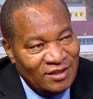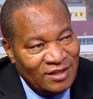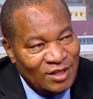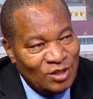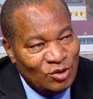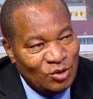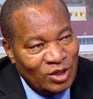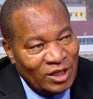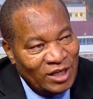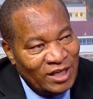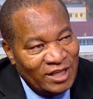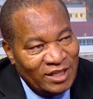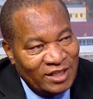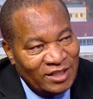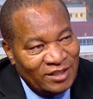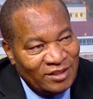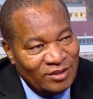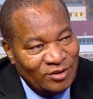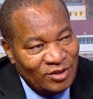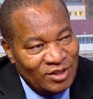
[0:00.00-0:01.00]
Then you
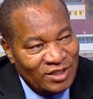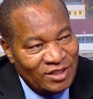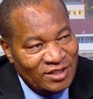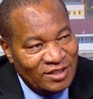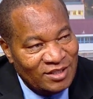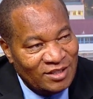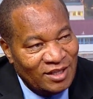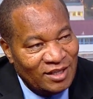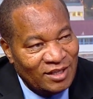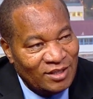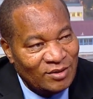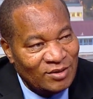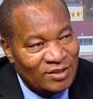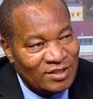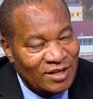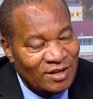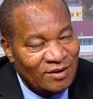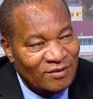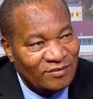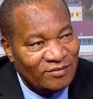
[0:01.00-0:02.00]
click, you register
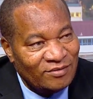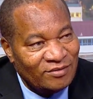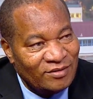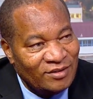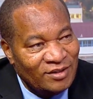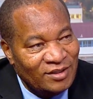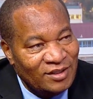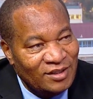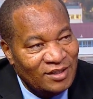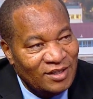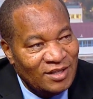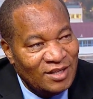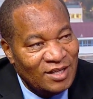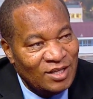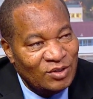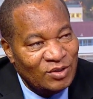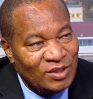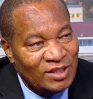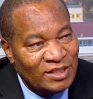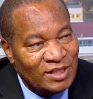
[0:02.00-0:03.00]
yourself, and then
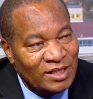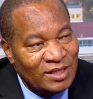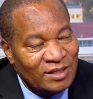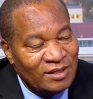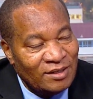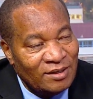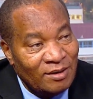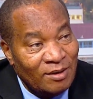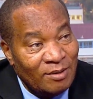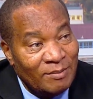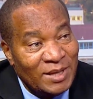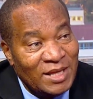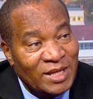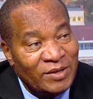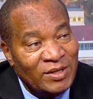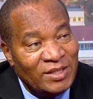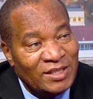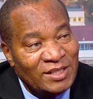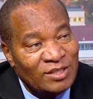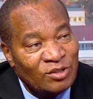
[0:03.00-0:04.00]
you attend. By the
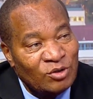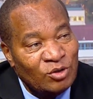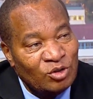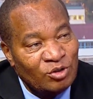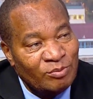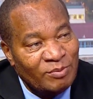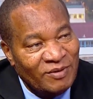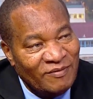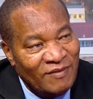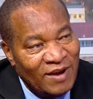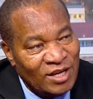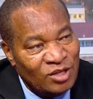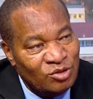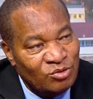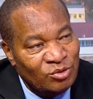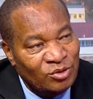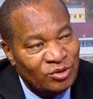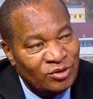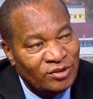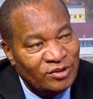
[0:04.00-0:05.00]
way, it is going to be
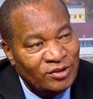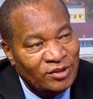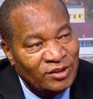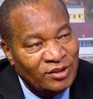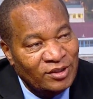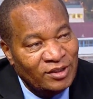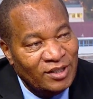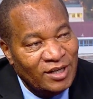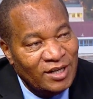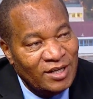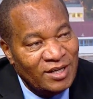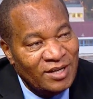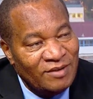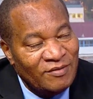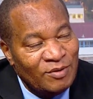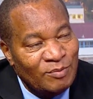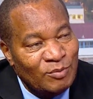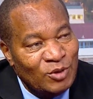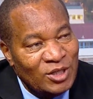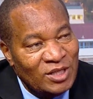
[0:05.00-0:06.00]
virtual. And
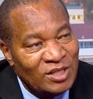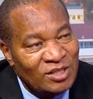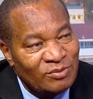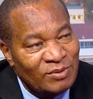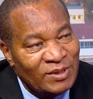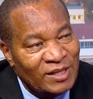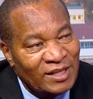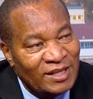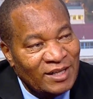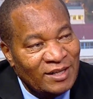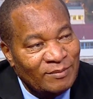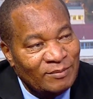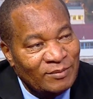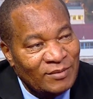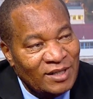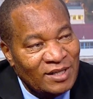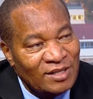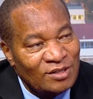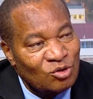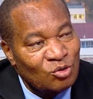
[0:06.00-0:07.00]
everybody is welcome.
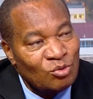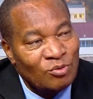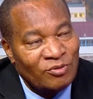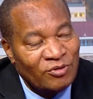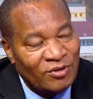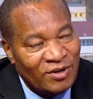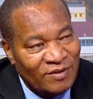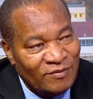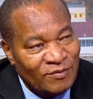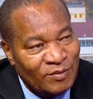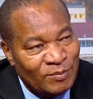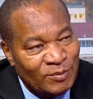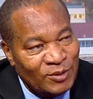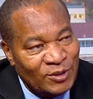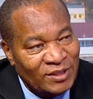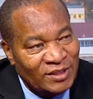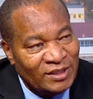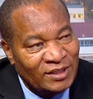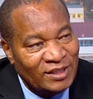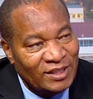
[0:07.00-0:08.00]
There's room for
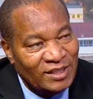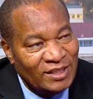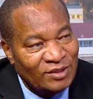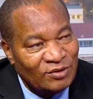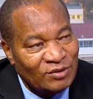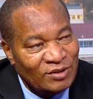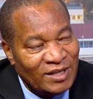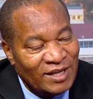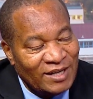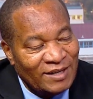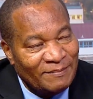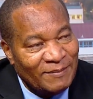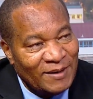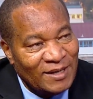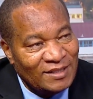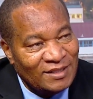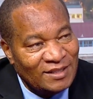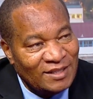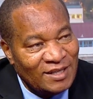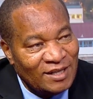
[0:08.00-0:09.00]
everybody to take
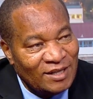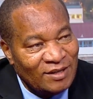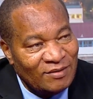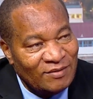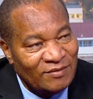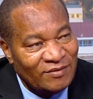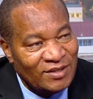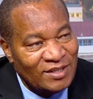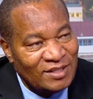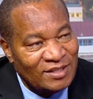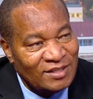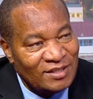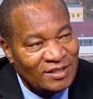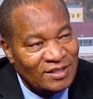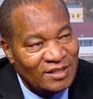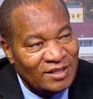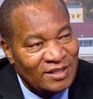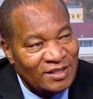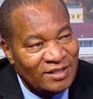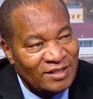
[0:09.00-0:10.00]
part in the conference,
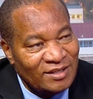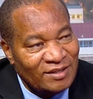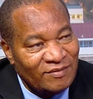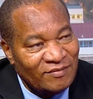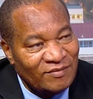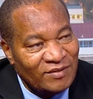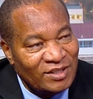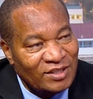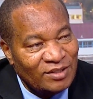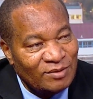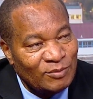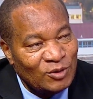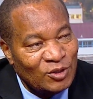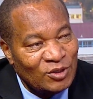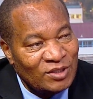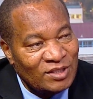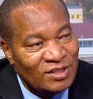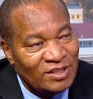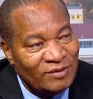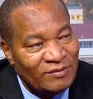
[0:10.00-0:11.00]
in the
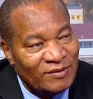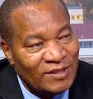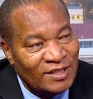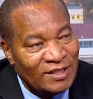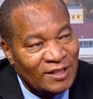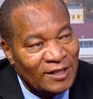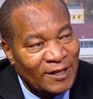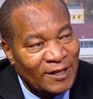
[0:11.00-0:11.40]
victimology one.